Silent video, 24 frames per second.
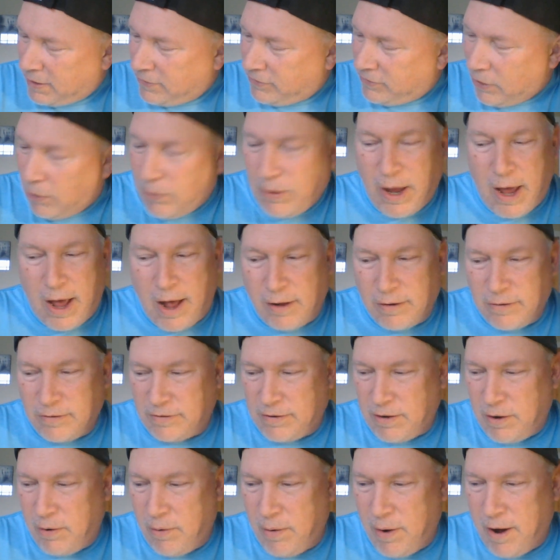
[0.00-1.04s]
So yeah,
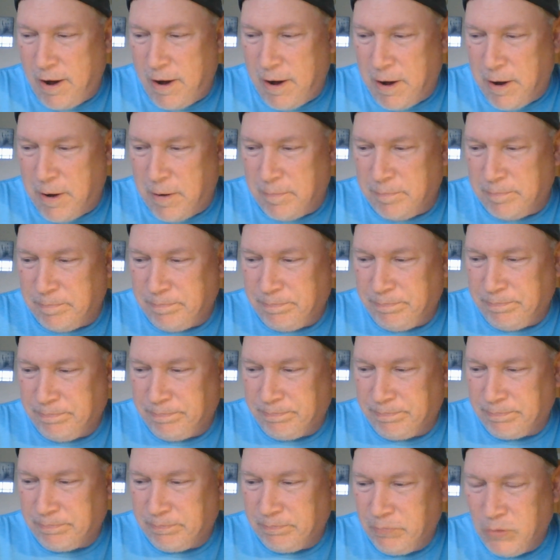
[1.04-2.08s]
so
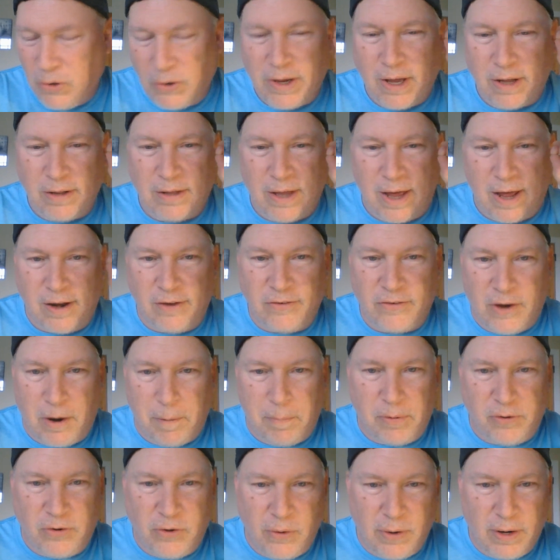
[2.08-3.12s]
look at that as
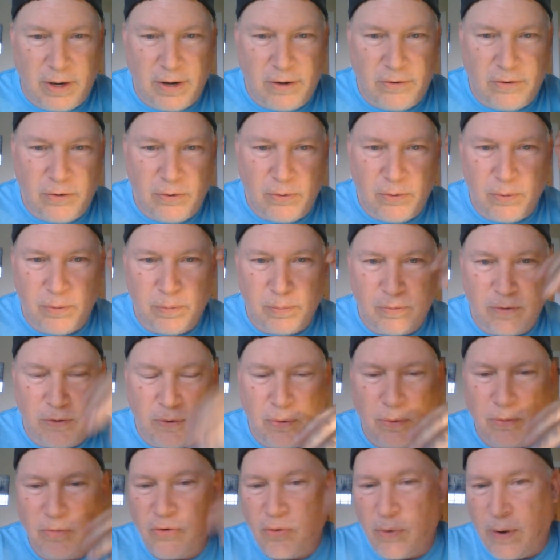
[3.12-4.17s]
opportunity to
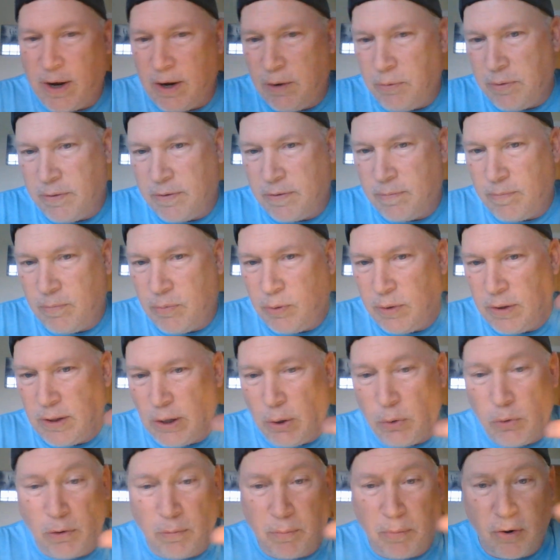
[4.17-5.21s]
trade with
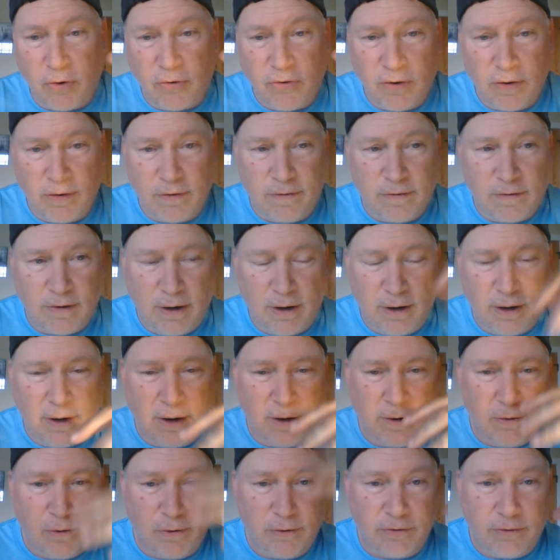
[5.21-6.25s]
local merchants,
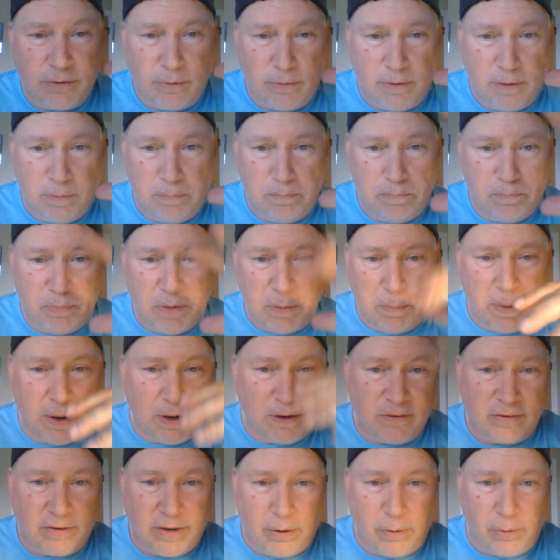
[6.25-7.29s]
and also the
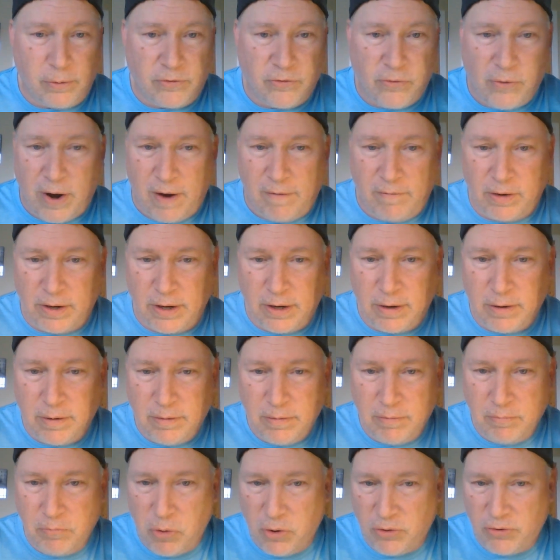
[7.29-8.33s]
big scale traveling
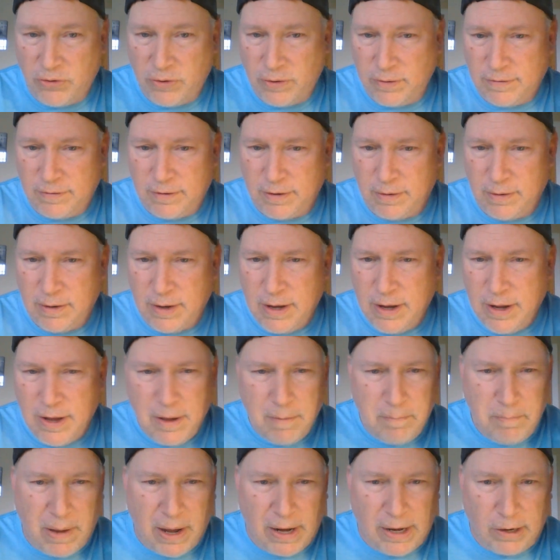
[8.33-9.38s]
merchants and
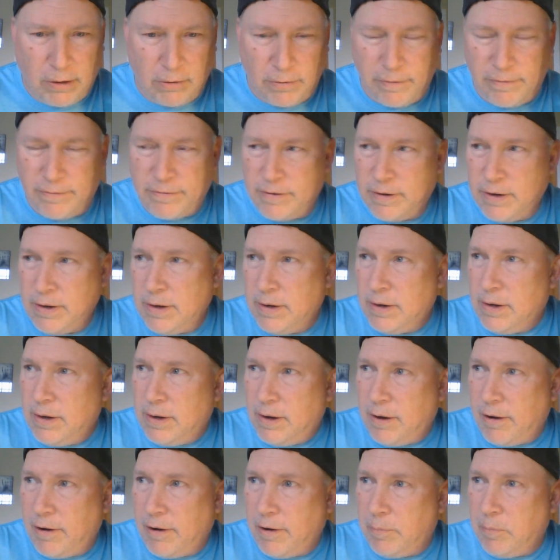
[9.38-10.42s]
peddlers,
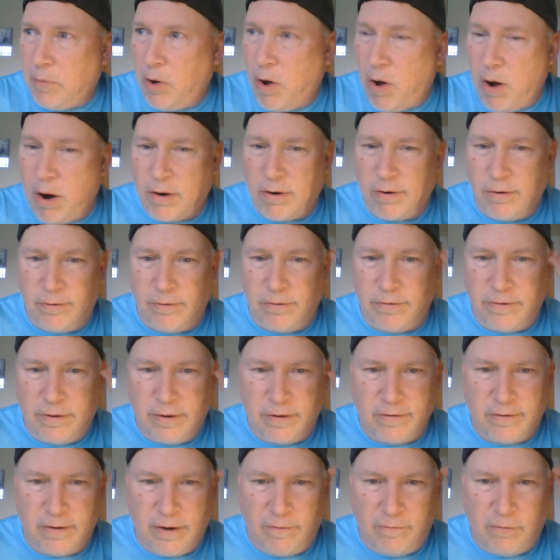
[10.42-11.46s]
hawkers and
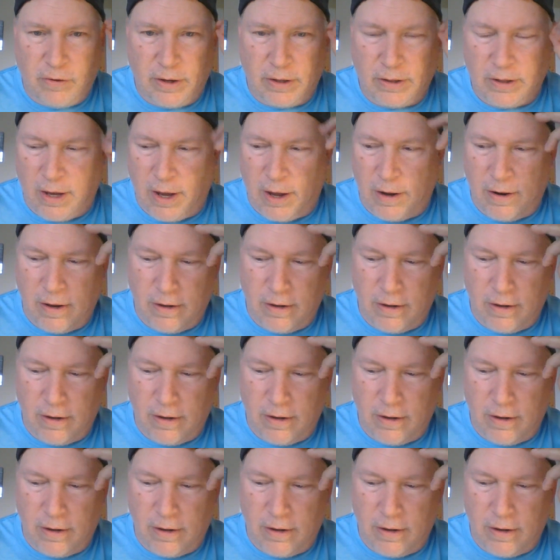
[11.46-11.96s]
stuff like that.